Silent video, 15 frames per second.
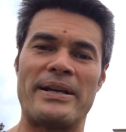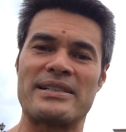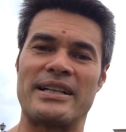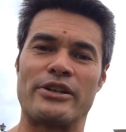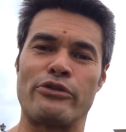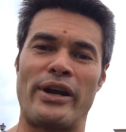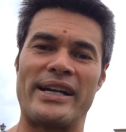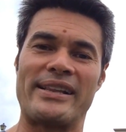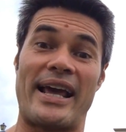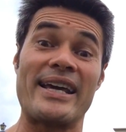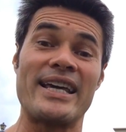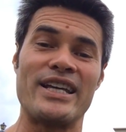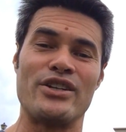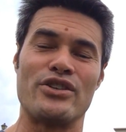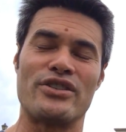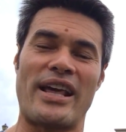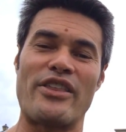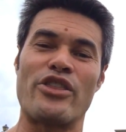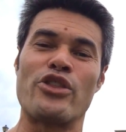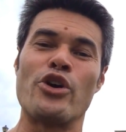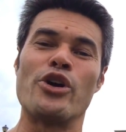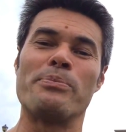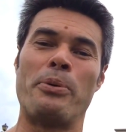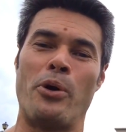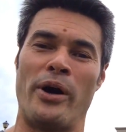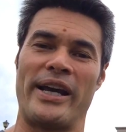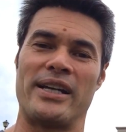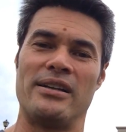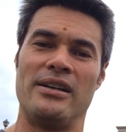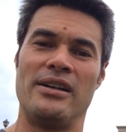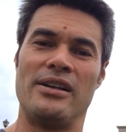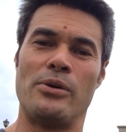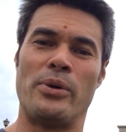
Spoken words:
basically creating that hinge, that third point,